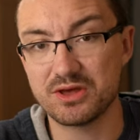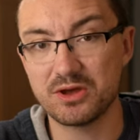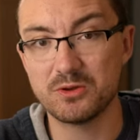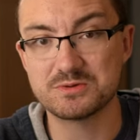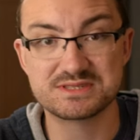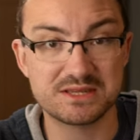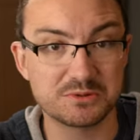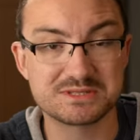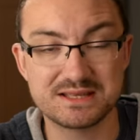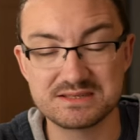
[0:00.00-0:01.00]
though
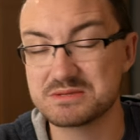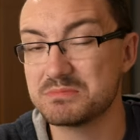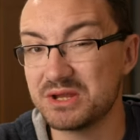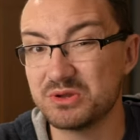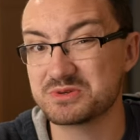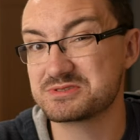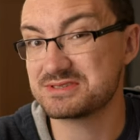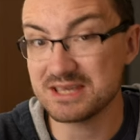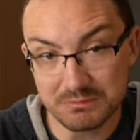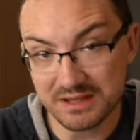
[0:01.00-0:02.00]
stills lenses might not
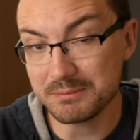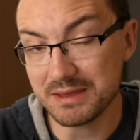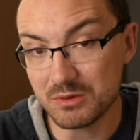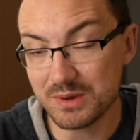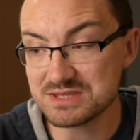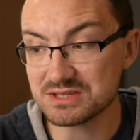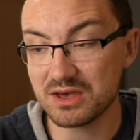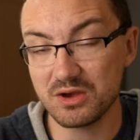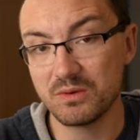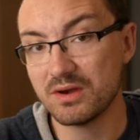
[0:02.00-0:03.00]
seem like the better way to
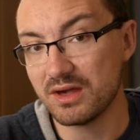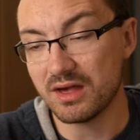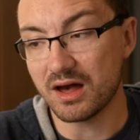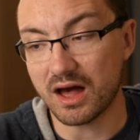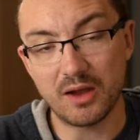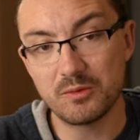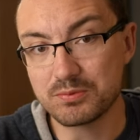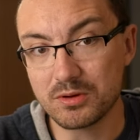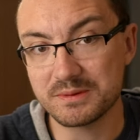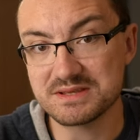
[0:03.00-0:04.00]
go, I would
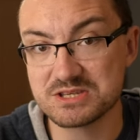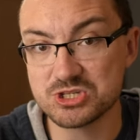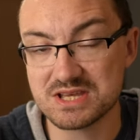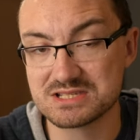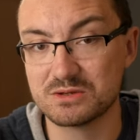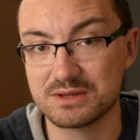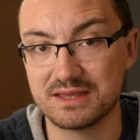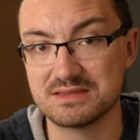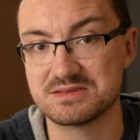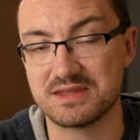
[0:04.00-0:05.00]
probably suggest looking
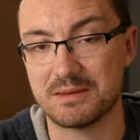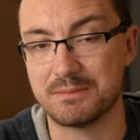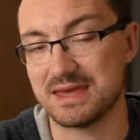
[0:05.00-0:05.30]
into them